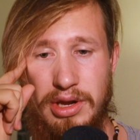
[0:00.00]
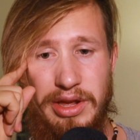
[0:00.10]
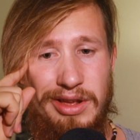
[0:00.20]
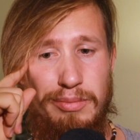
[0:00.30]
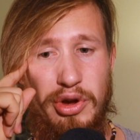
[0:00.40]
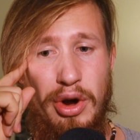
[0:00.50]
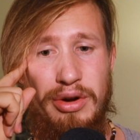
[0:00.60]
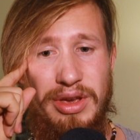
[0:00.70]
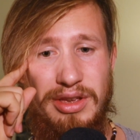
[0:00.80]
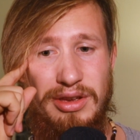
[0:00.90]
keep
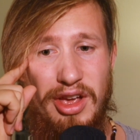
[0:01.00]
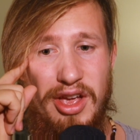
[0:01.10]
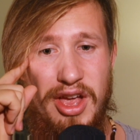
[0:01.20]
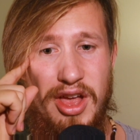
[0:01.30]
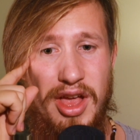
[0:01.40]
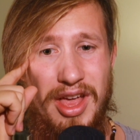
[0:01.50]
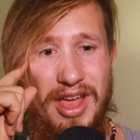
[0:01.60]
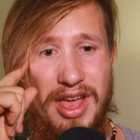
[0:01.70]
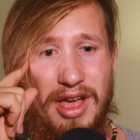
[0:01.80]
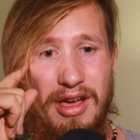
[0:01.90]
going
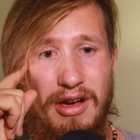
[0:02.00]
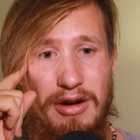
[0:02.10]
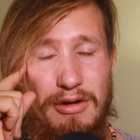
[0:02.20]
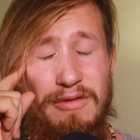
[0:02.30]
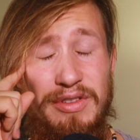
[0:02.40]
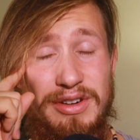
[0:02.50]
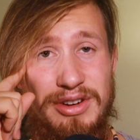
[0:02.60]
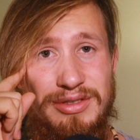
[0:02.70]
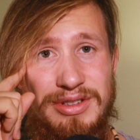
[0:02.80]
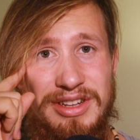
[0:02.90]
over
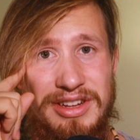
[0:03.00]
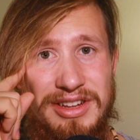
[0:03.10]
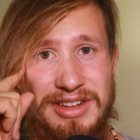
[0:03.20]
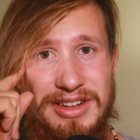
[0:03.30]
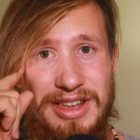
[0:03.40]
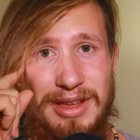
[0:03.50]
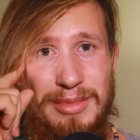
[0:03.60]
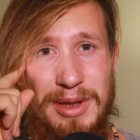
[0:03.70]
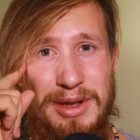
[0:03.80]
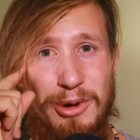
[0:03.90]
those
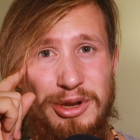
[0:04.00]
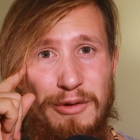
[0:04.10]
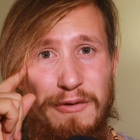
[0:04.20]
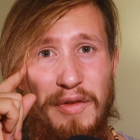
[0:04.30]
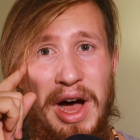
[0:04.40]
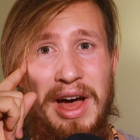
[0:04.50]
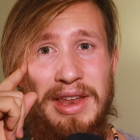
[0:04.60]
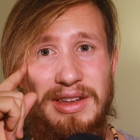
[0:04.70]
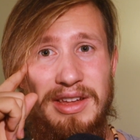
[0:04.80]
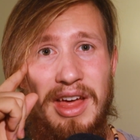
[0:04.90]
limits, what you find,
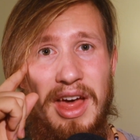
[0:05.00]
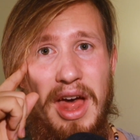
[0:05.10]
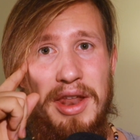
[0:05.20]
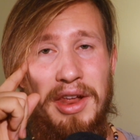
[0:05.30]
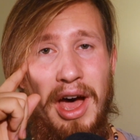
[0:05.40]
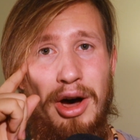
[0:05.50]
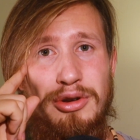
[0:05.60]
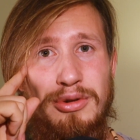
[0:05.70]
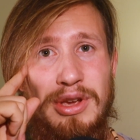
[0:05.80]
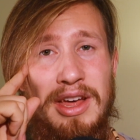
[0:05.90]
and how
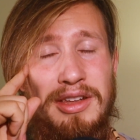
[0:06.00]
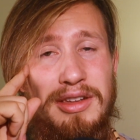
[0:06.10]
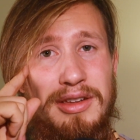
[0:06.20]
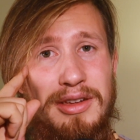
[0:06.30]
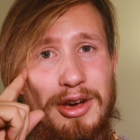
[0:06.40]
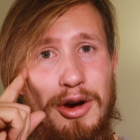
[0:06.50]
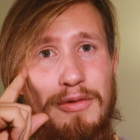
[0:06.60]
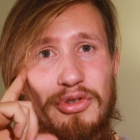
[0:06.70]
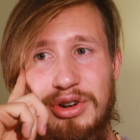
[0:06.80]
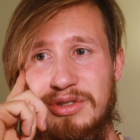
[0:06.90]
to get
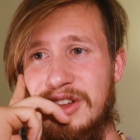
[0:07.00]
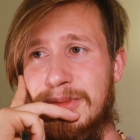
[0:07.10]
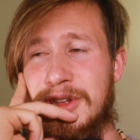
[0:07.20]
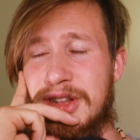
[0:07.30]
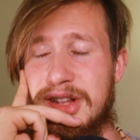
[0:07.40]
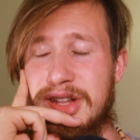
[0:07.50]
over those limits.